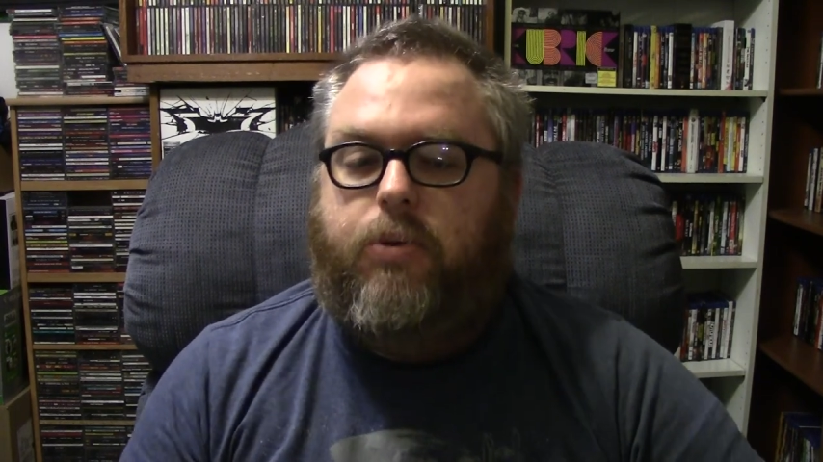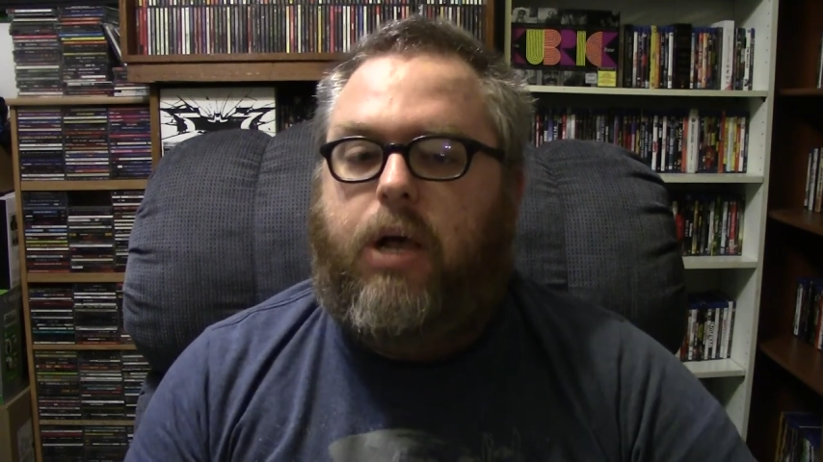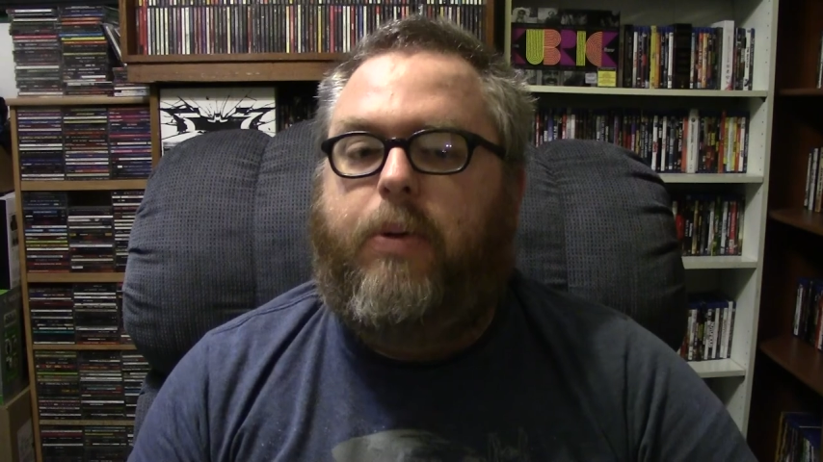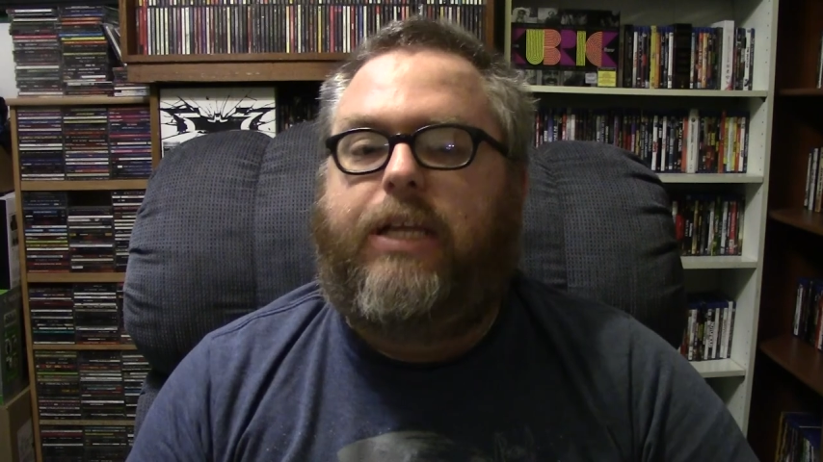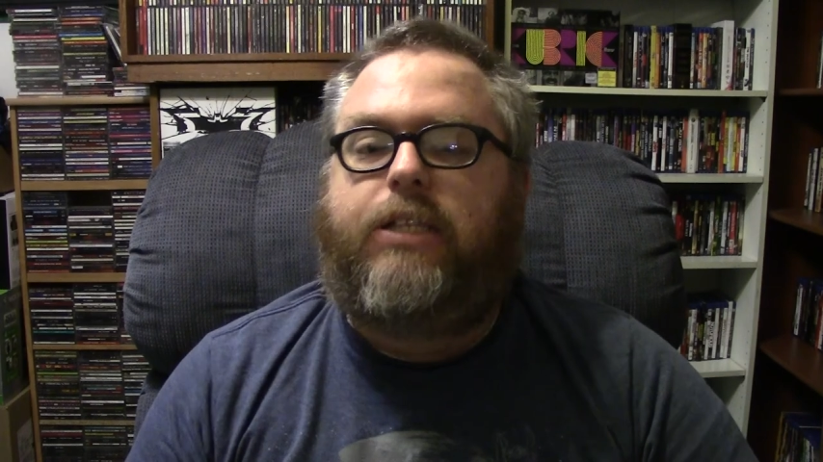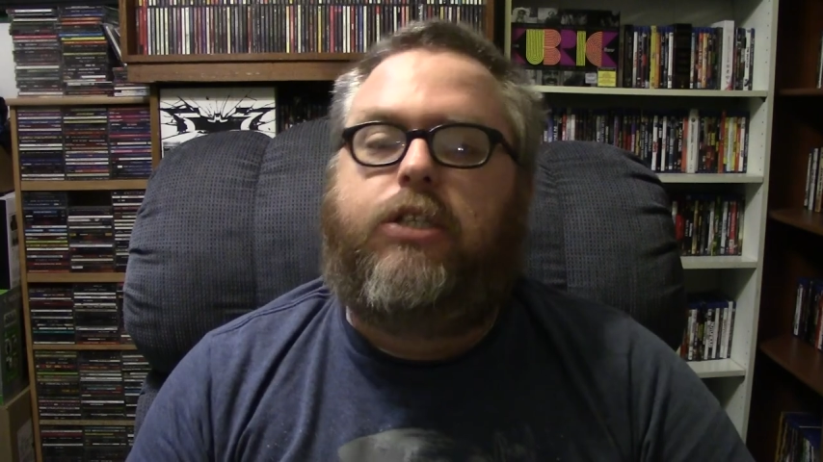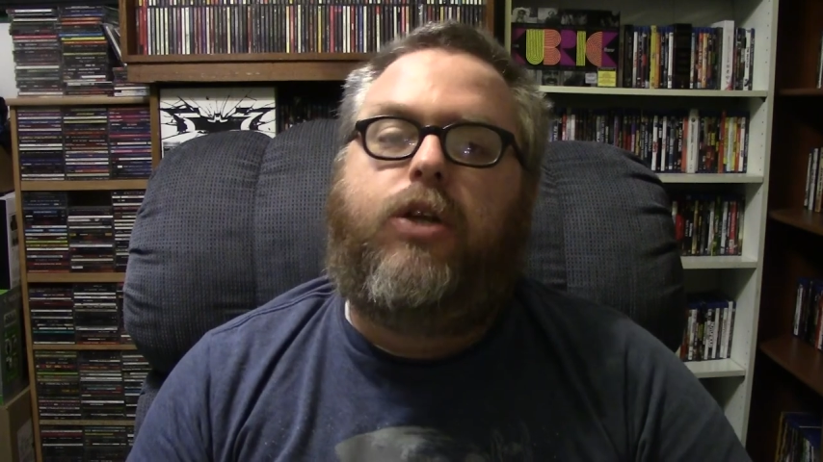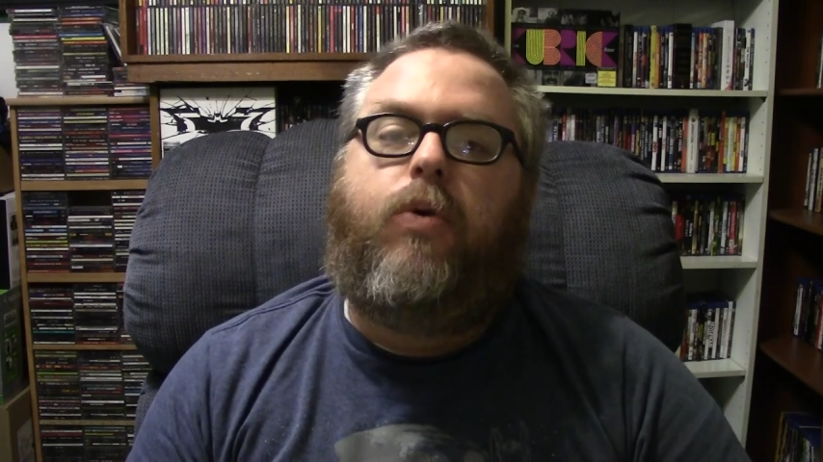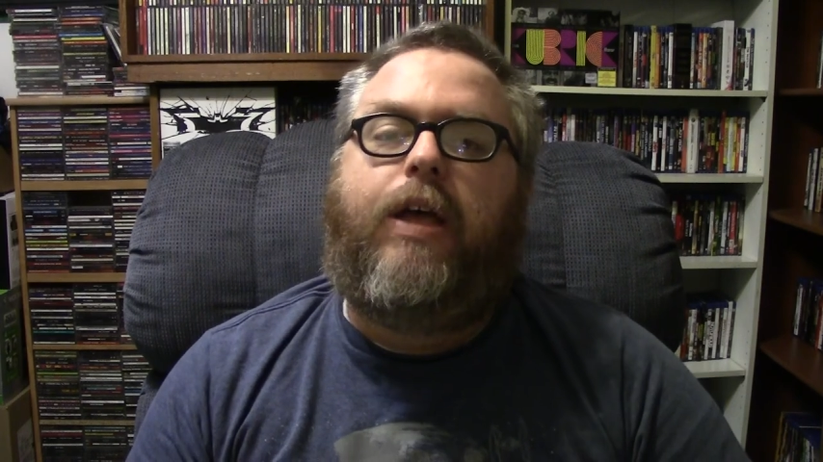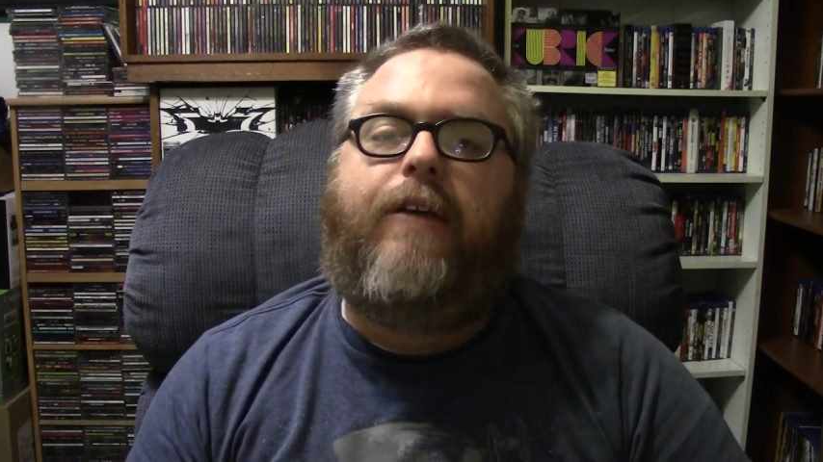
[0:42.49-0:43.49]
Well, we get to
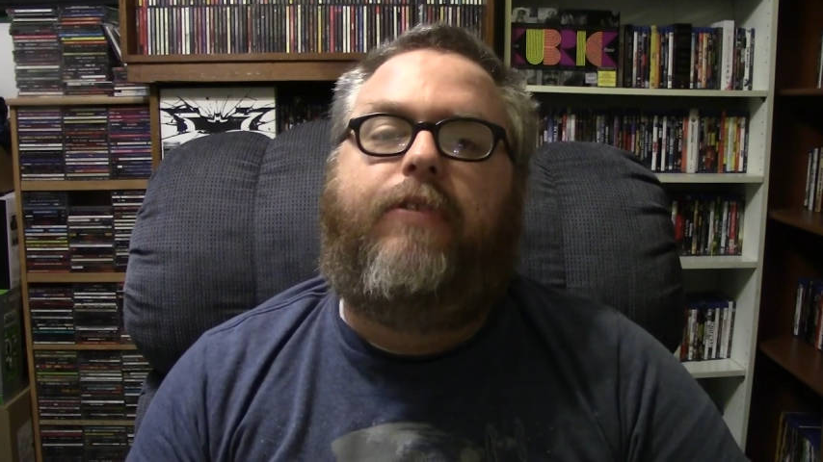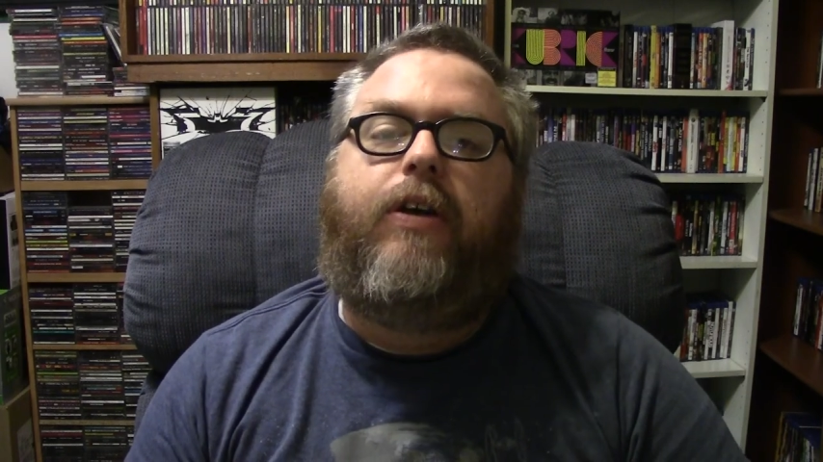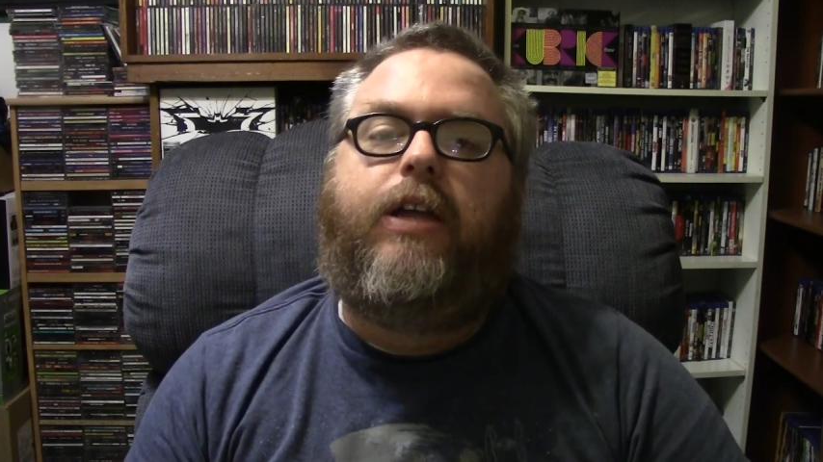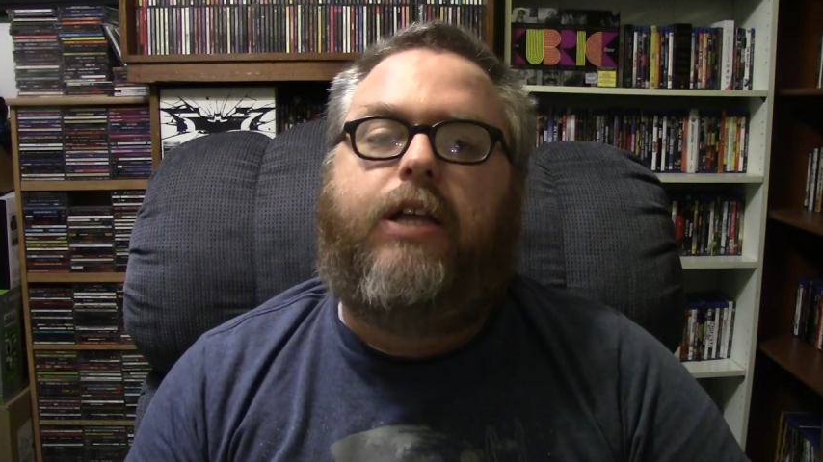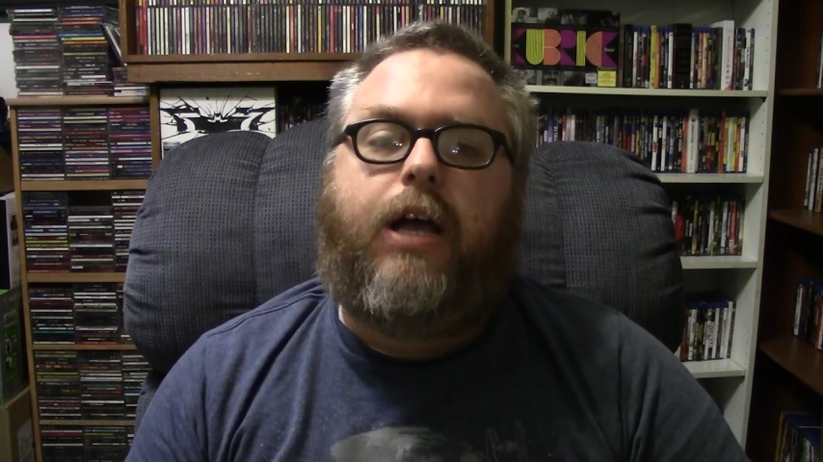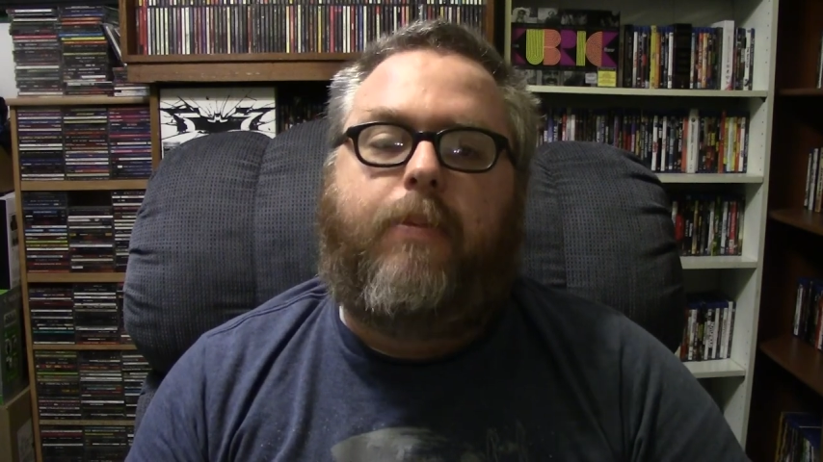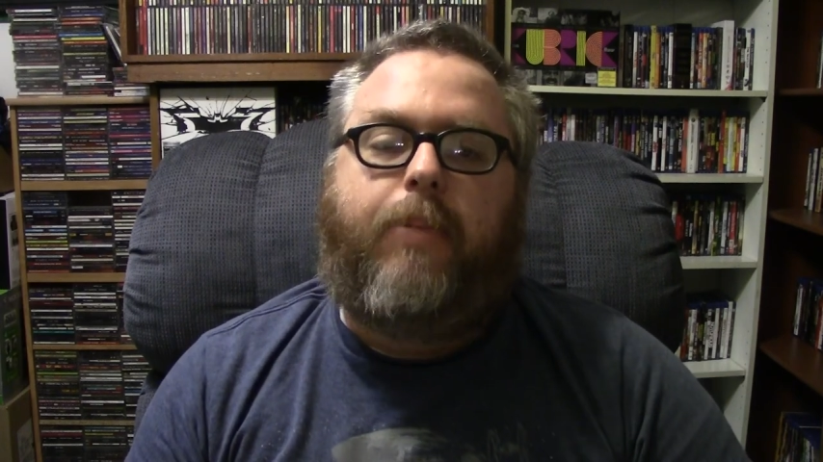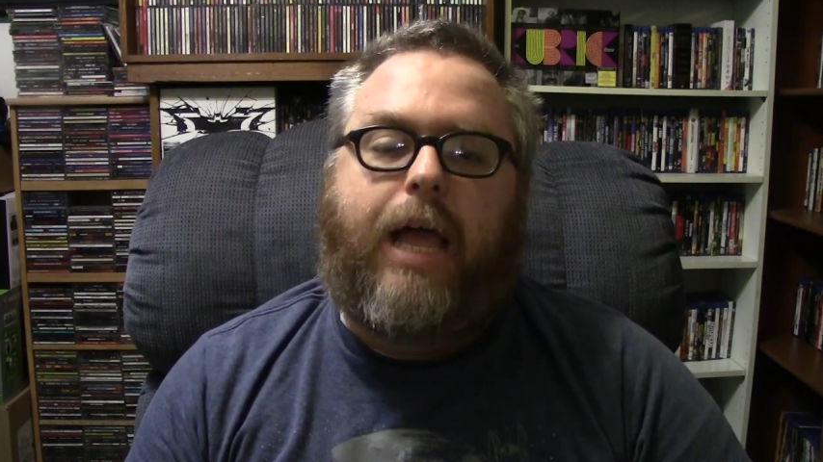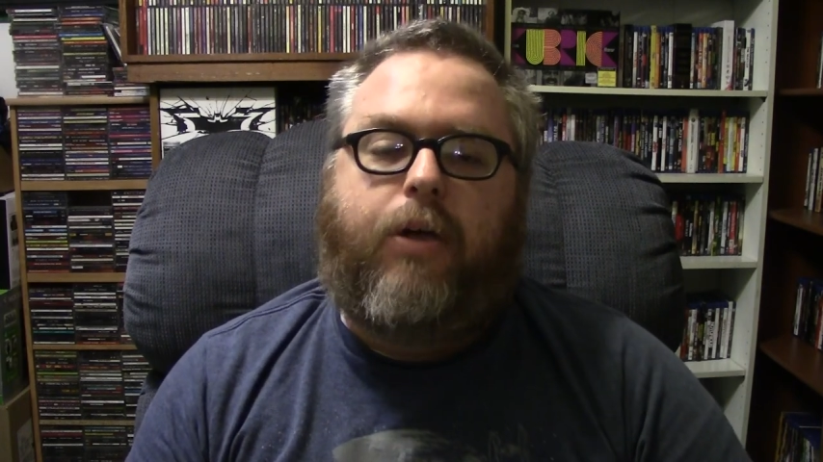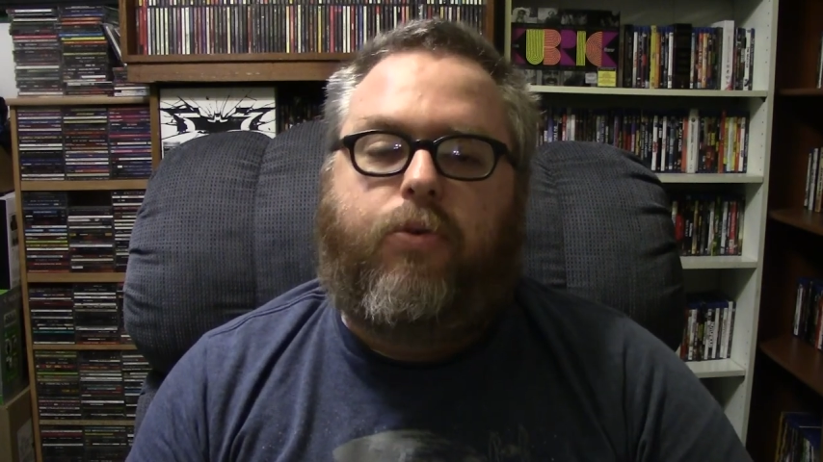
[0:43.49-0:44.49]
know a very young
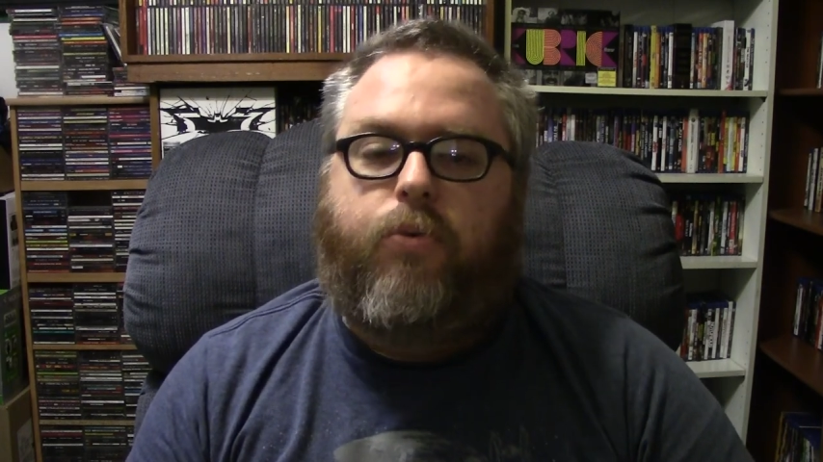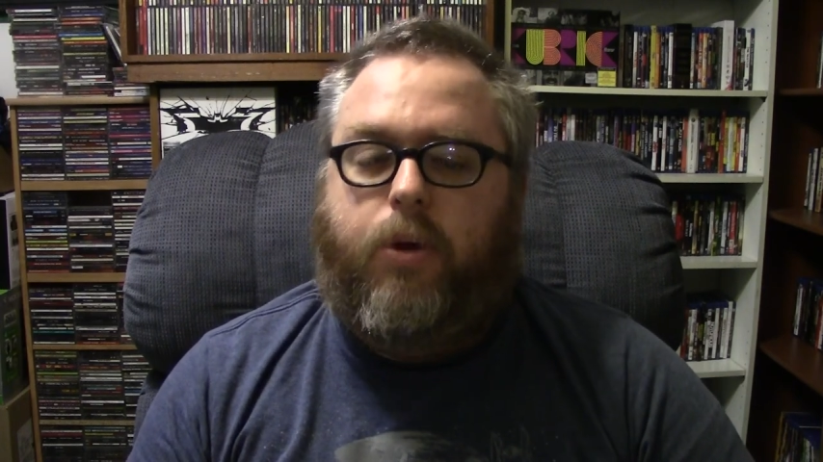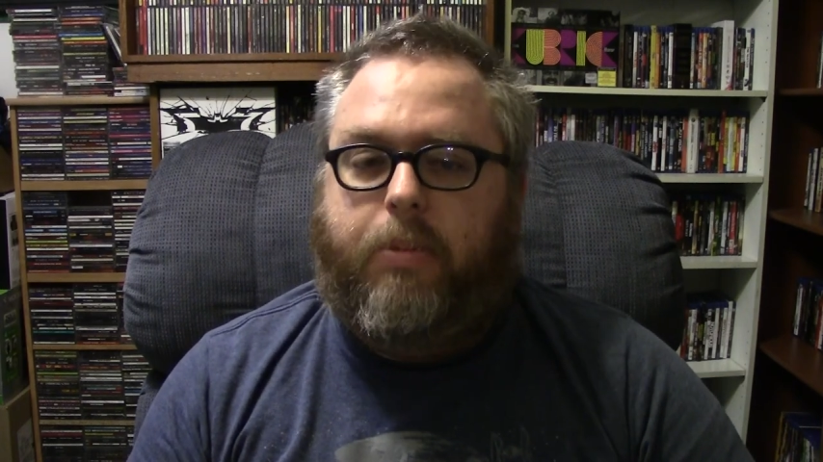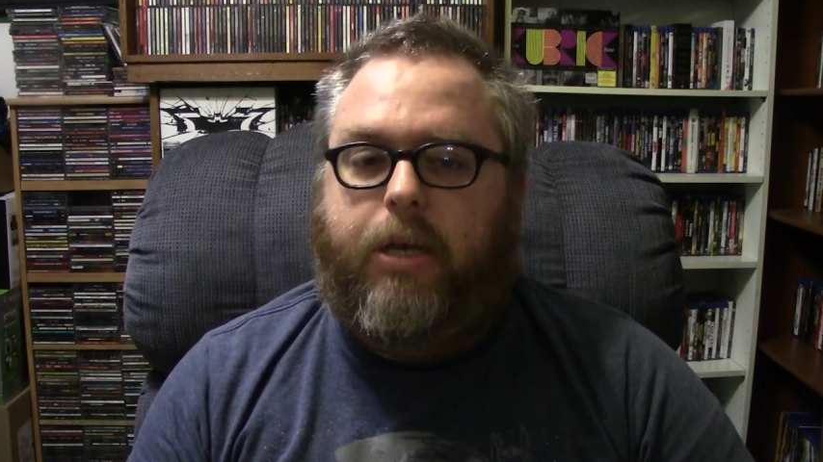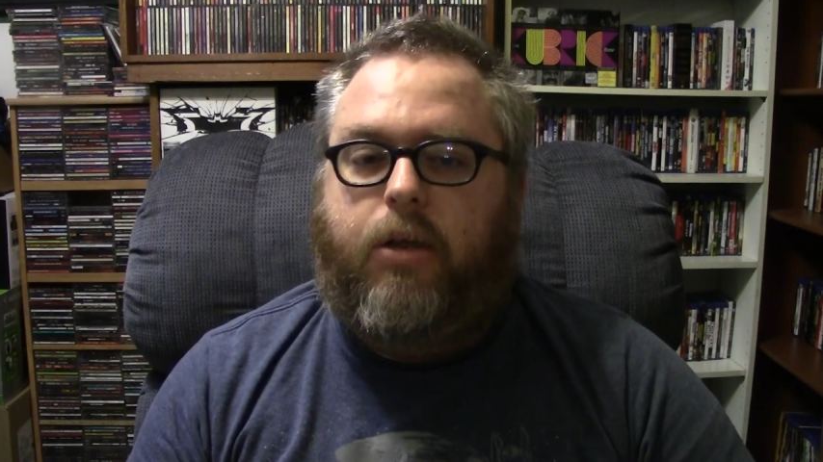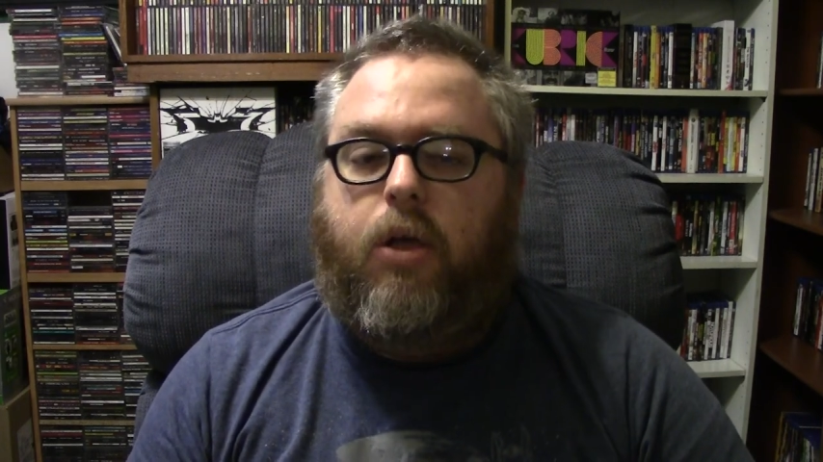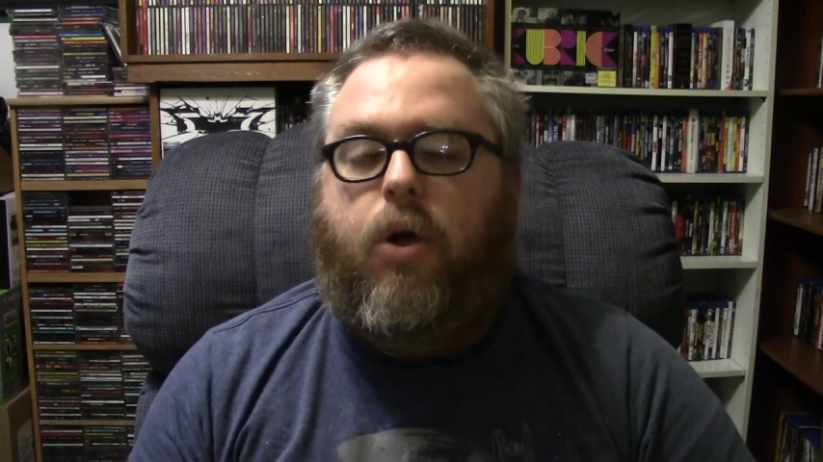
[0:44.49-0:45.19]
black woman,